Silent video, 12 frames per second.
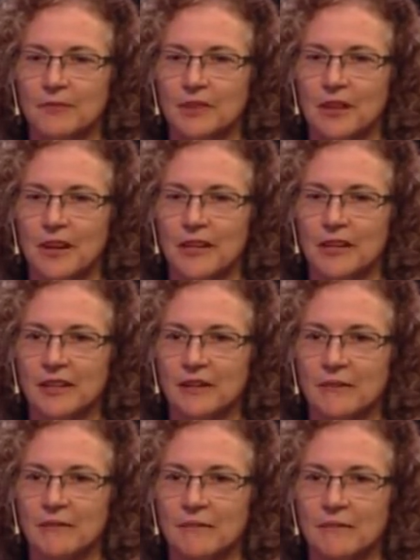
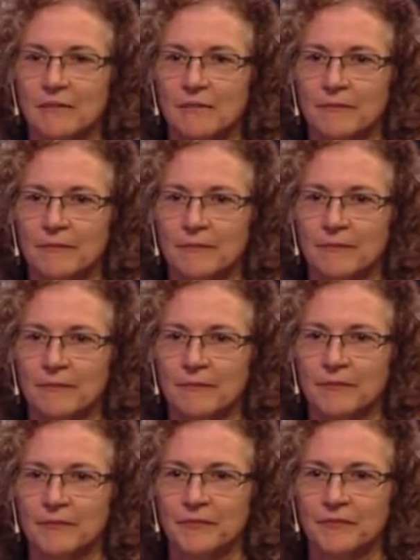lining.
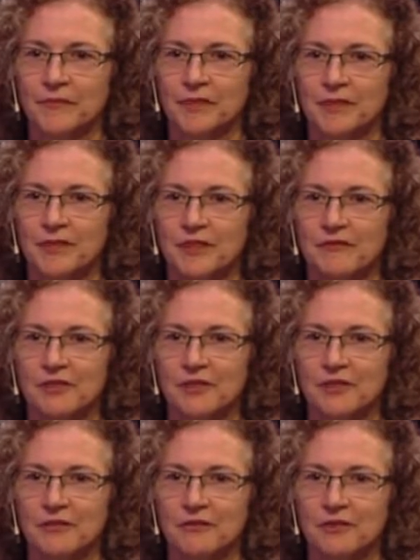Does that
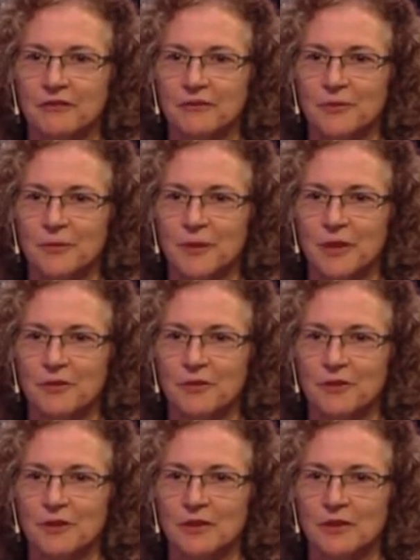feel different from the bone?